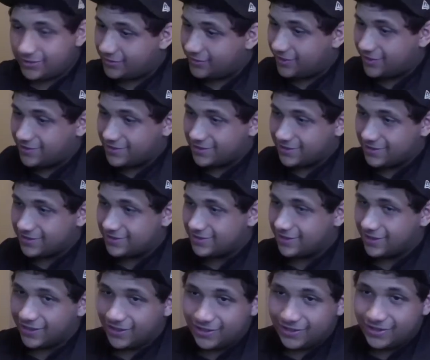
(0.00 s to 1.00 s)
Odessa is
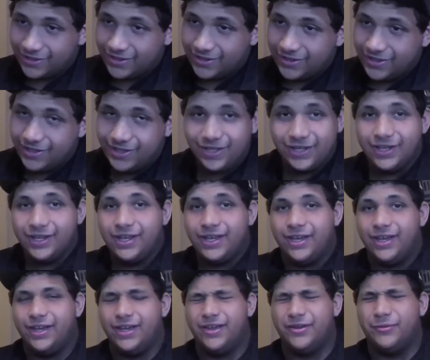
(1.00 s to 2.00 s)
ugly,
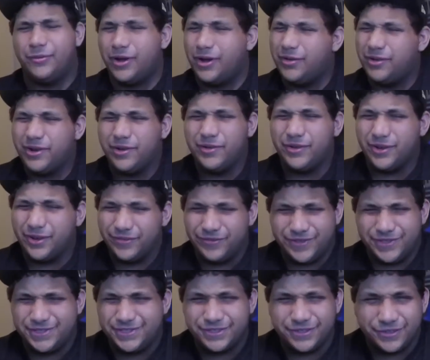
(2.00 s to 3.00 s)
and why would I want to
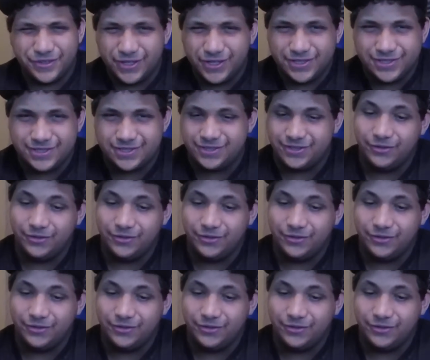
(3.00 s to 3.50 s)
visit Odessa?